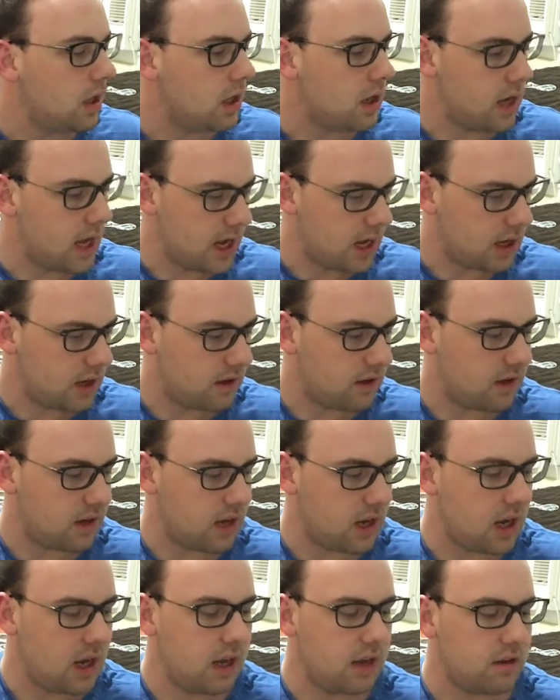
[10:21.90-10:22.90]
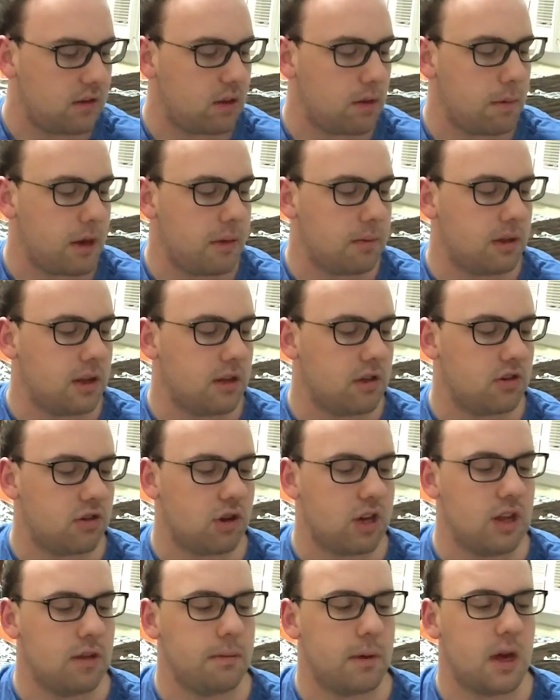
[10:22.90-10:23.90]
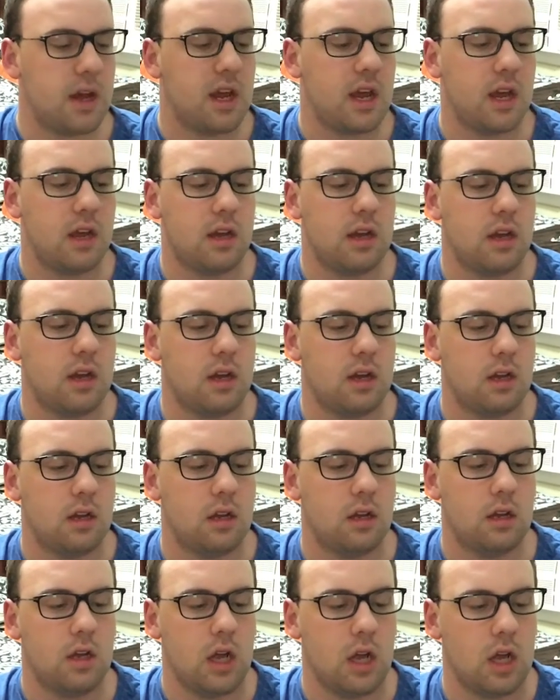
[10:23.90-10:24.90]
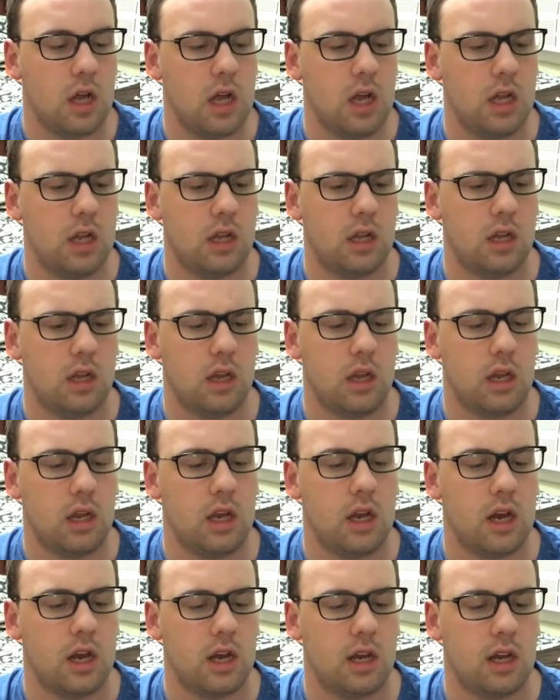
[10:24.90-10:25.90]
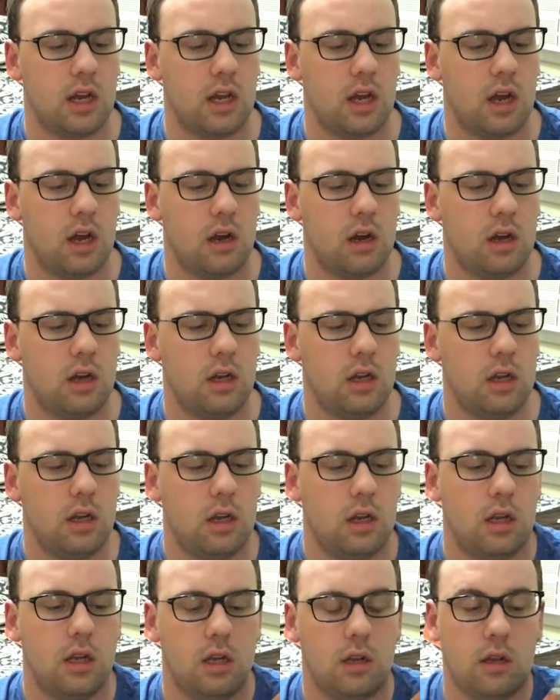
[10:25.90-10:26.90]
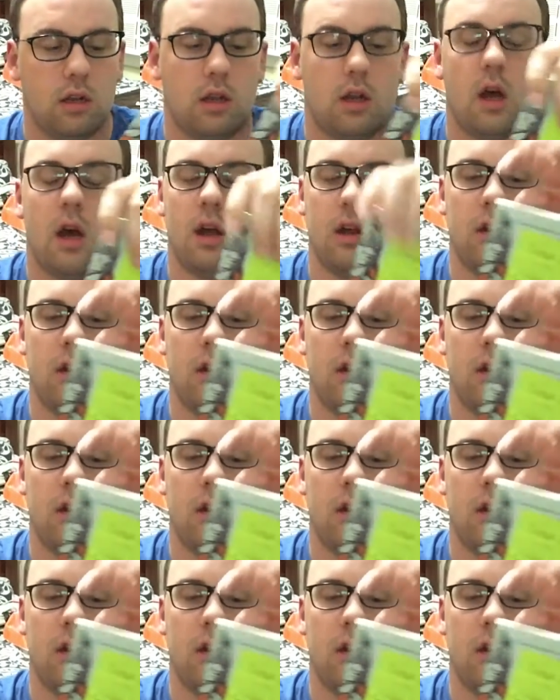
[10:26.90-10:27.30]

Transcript: Next is The People in the Trees by Hanya Yanagihara. I